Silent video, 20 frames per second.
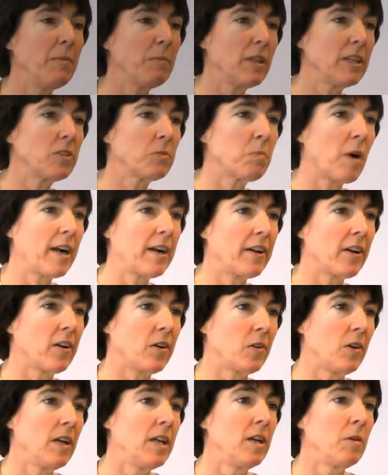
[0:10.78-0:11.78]
I'm Liz
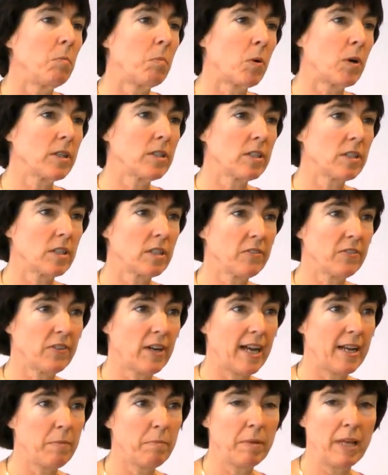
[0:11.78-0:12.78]
Martineau, Board
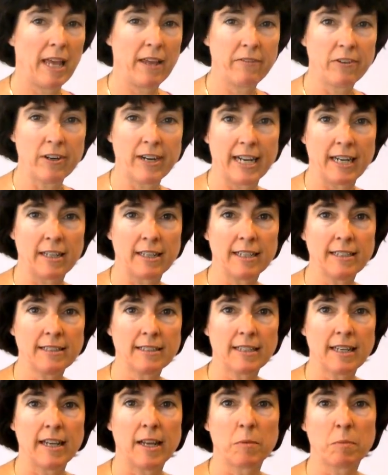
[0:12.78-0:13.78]
Certified Behavior
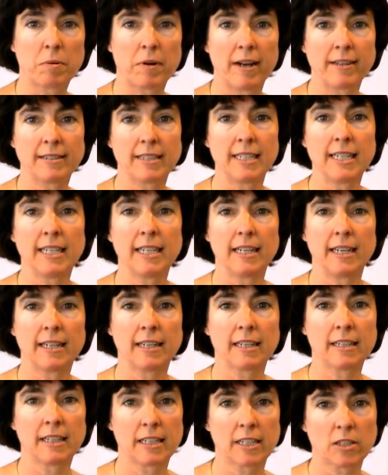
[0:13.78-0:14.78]
Analyst and President
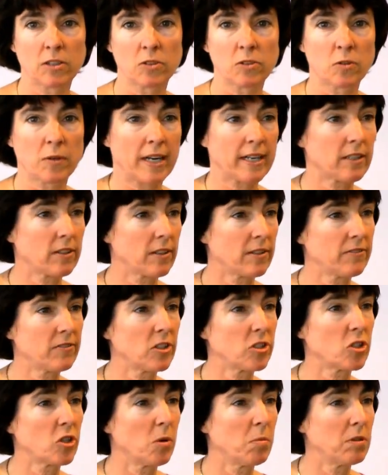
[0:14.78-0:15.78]
and Clinical Director of
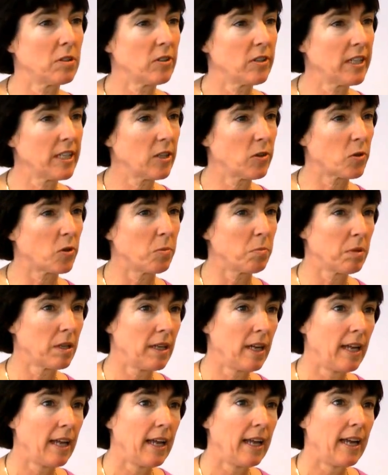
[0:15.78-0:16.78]
Nashoba Learning Group.
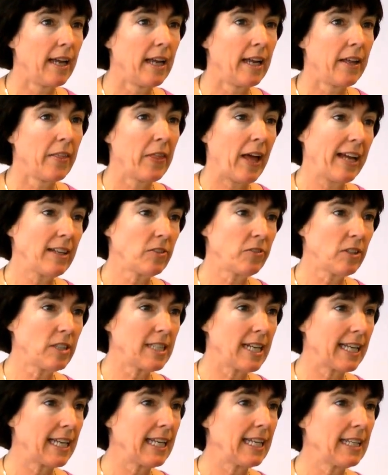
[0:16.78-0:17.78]
Thanks for
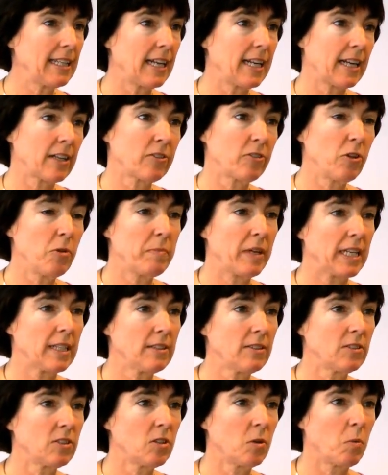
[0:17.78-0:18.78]
taking the next few
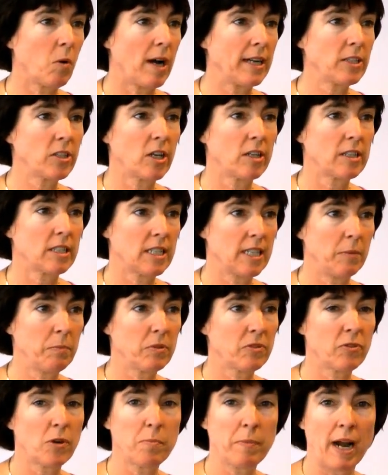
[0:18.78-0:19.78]
minutes to watch our
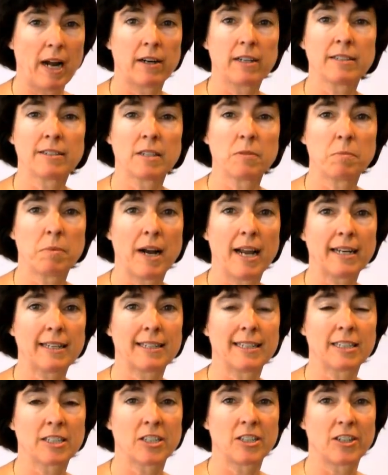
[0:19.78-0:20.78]
tips for parents and
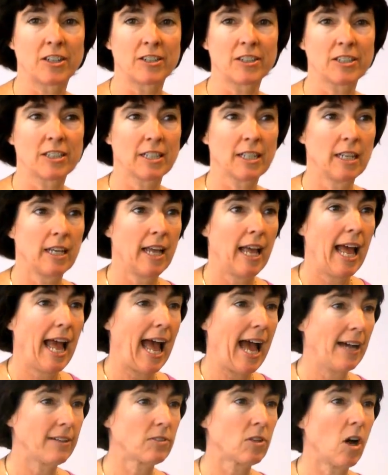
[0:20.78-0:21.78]
practitioners.
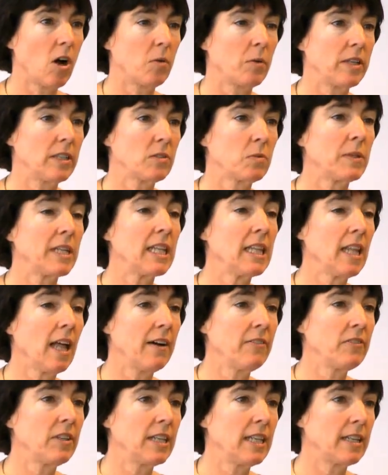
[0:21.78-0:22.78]
As always, we'd
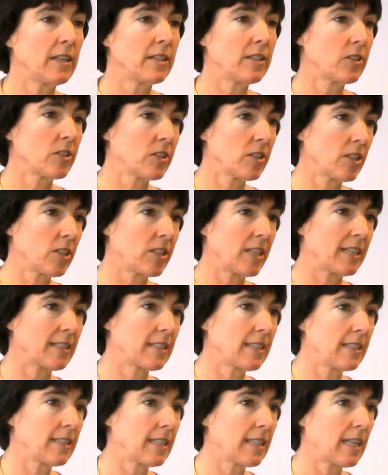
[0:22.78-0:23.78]
love to hear your
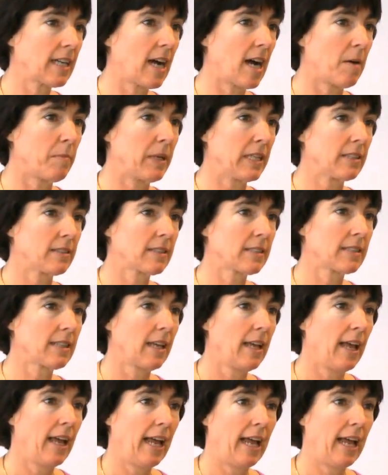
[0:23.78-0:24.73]
suggestions and comments.